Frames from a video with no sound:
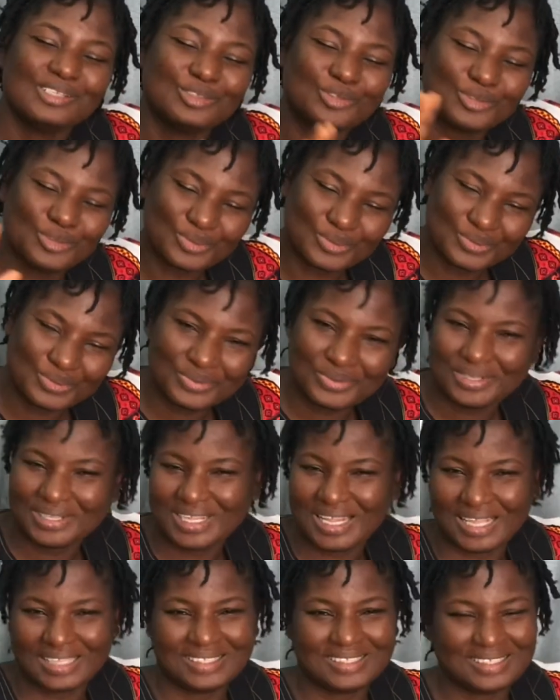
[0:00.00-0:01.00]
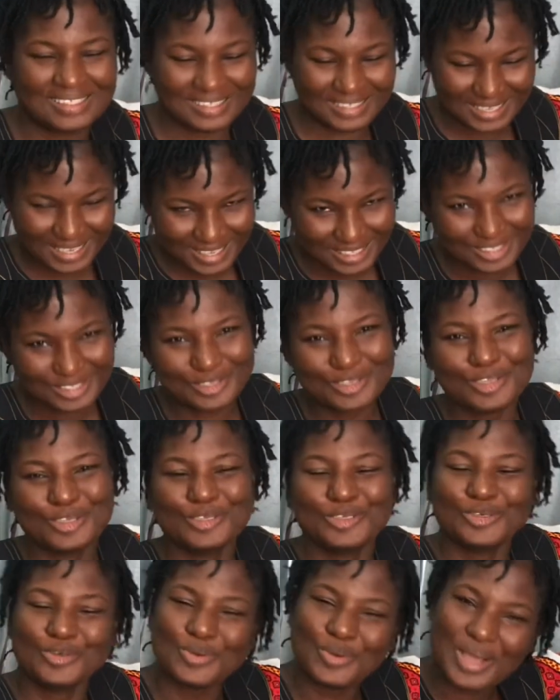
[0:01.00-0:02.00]
to know that yes
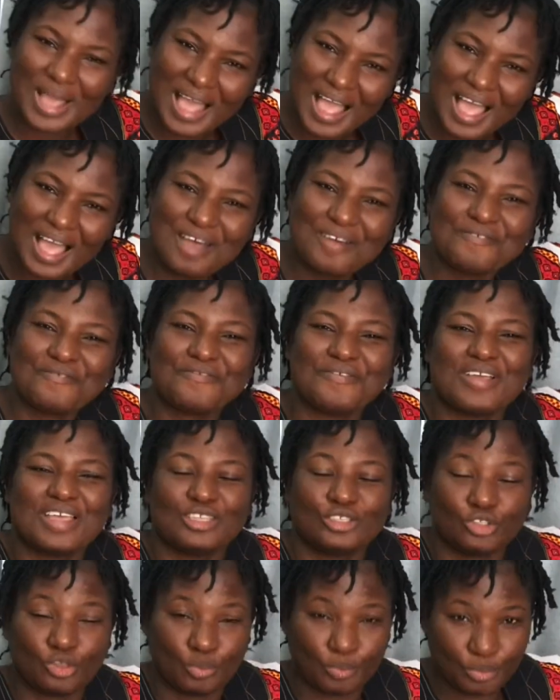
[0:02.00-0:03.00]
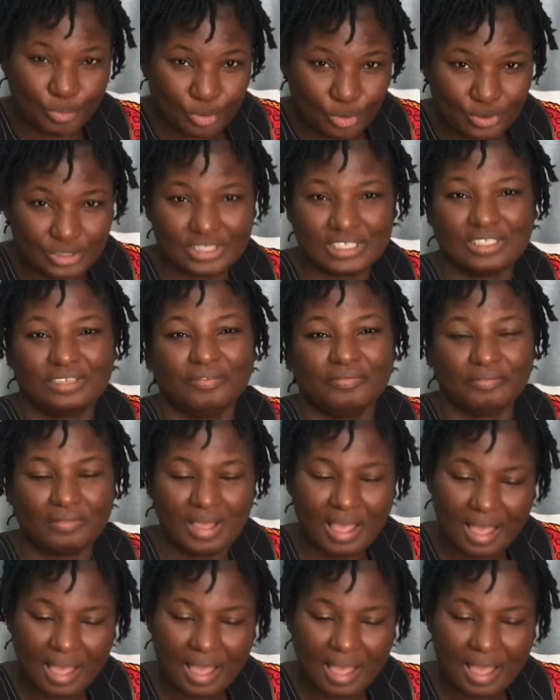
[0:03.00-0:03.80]
you have a supportive